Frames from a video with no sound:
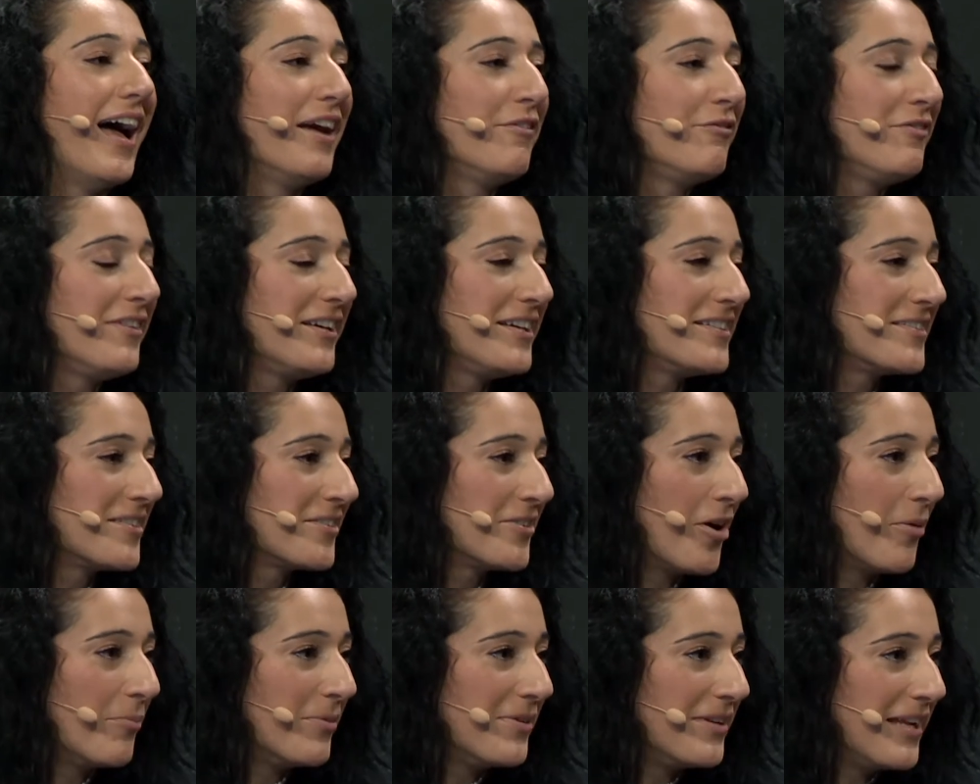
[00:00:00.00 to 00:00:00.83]
I think it's a
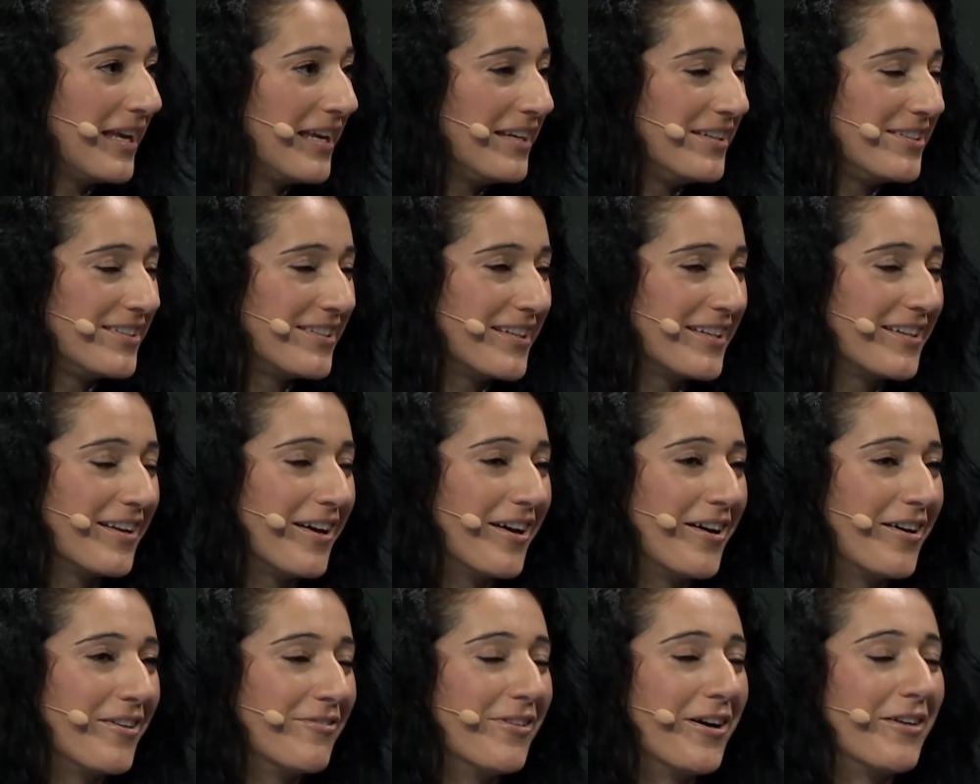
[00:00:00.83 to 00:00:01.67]
combination
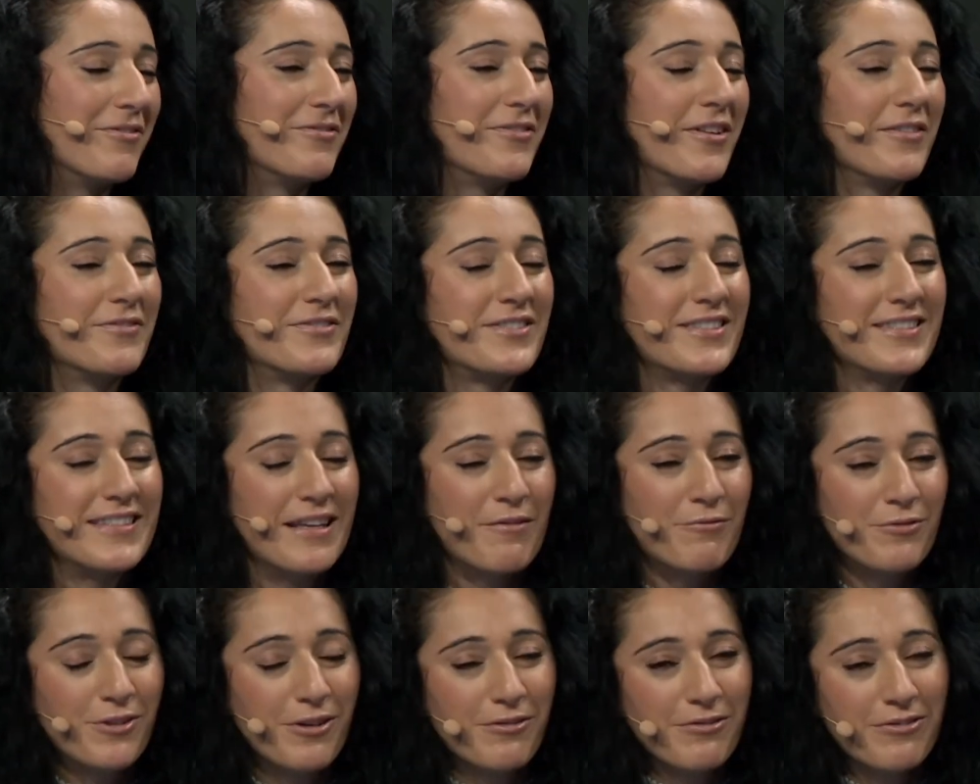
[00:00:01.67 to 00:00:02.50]
of
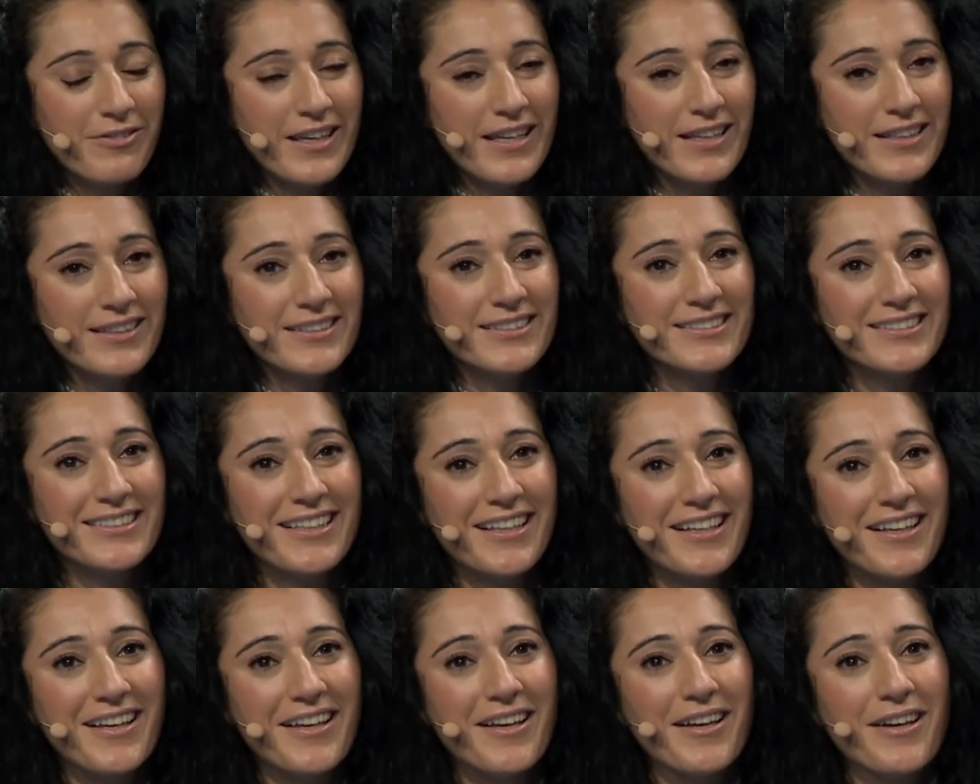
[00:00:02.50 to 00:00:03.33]
several things.
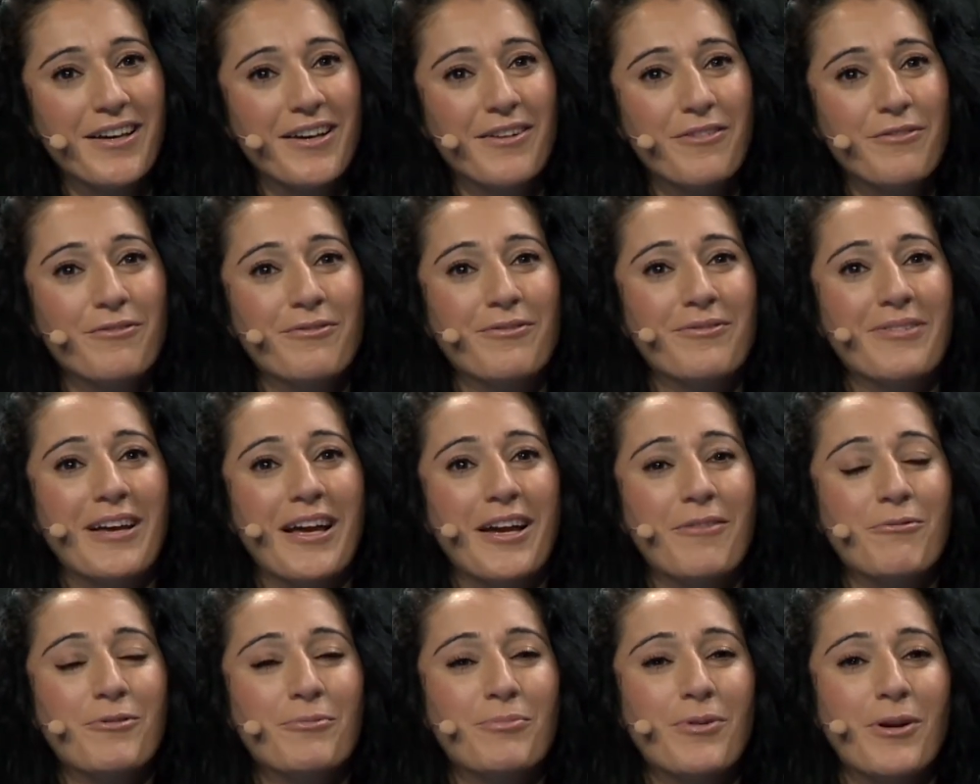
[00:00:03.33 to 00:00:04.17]

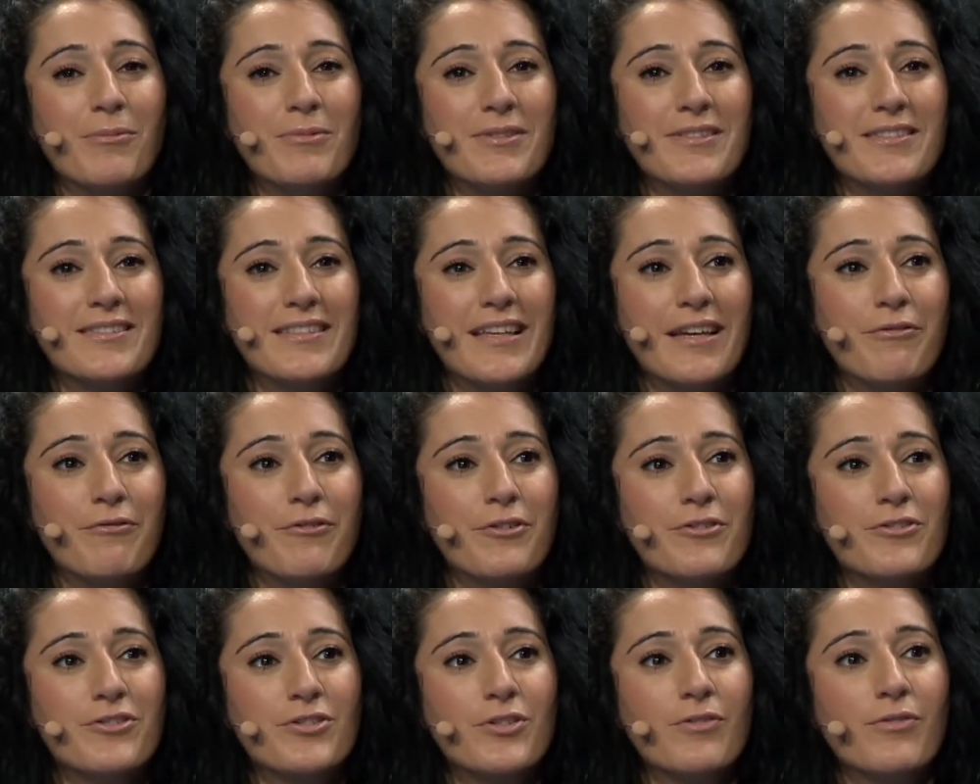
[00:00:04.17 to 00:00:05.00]
I would probably say,
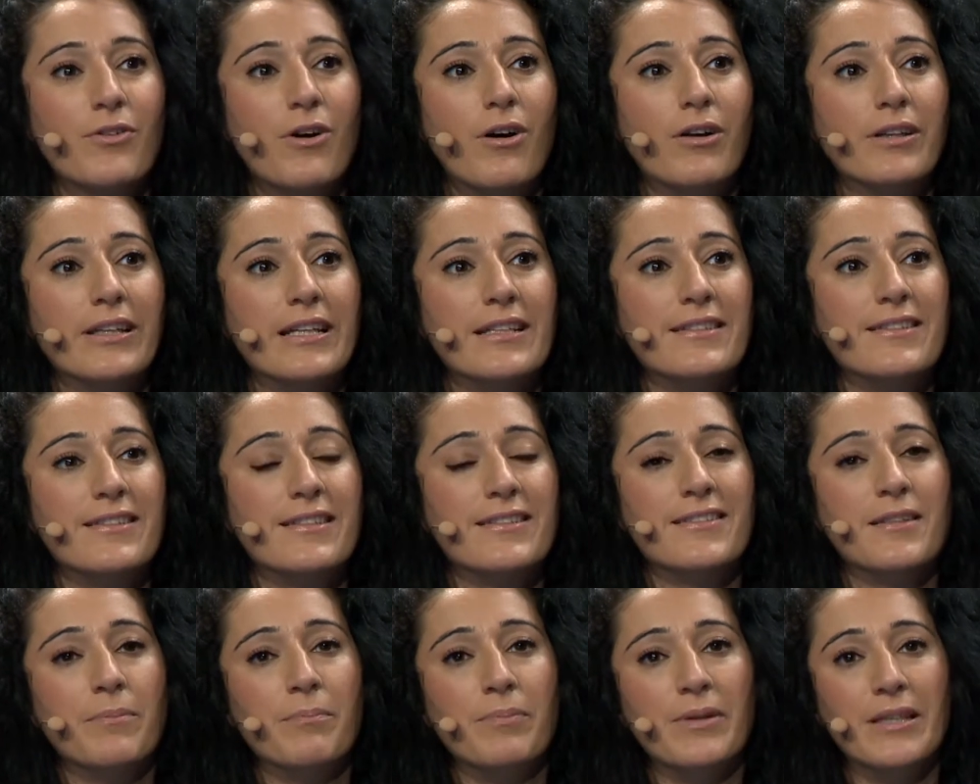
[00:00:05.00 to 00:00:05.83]
first of all,
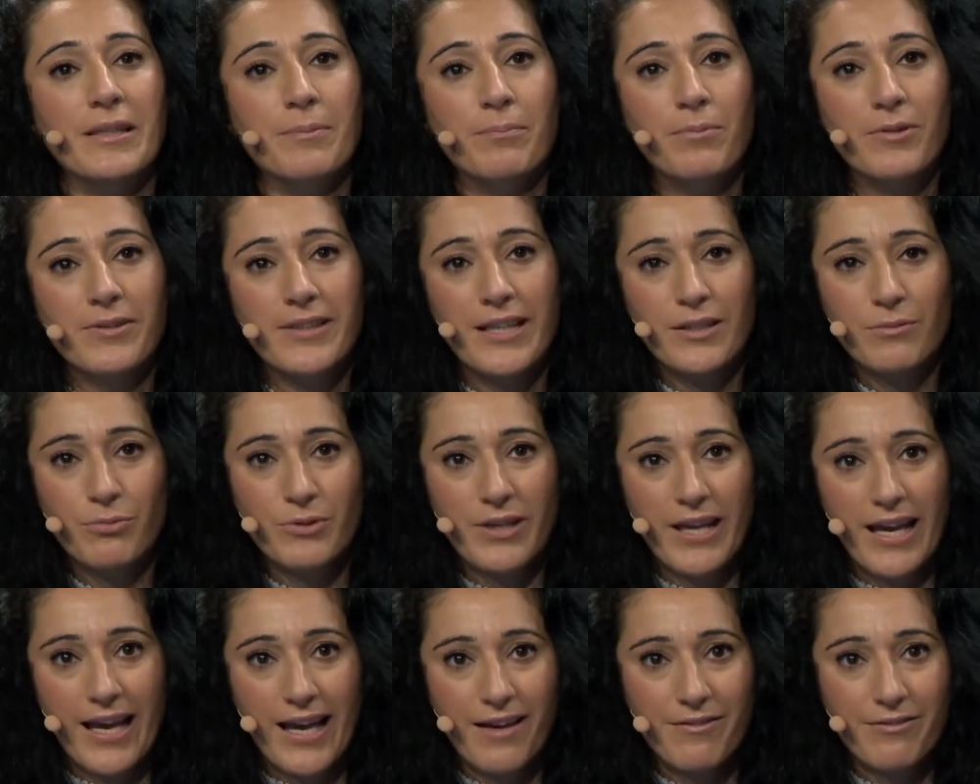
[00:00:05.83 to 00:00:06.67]
it's the people that
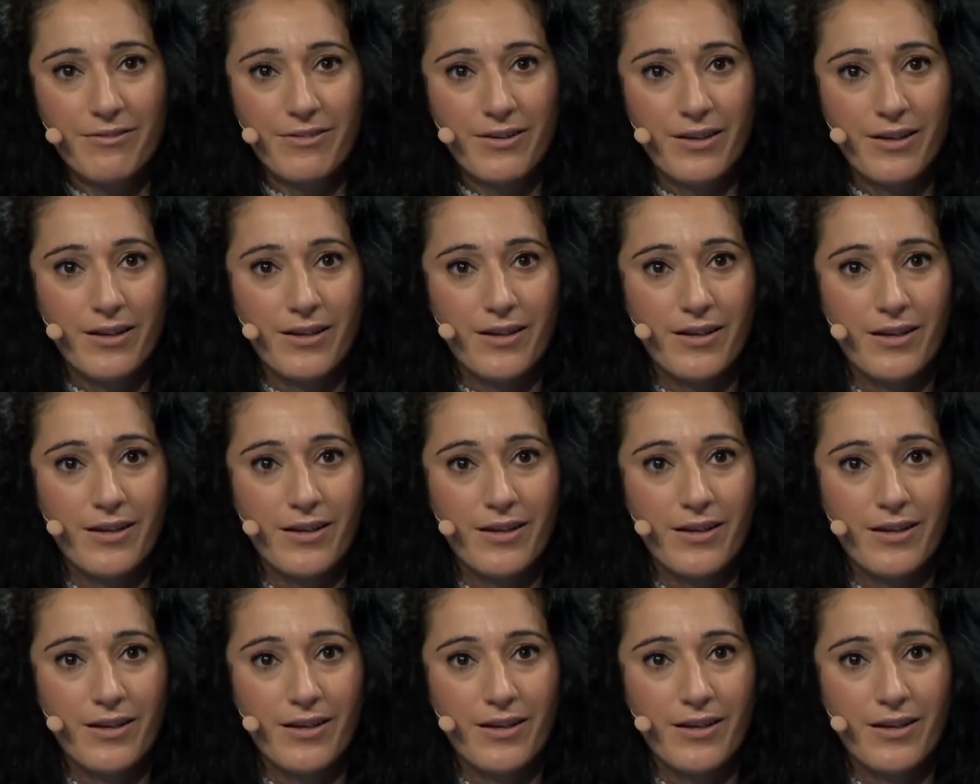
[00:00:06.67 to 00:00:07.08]
we have.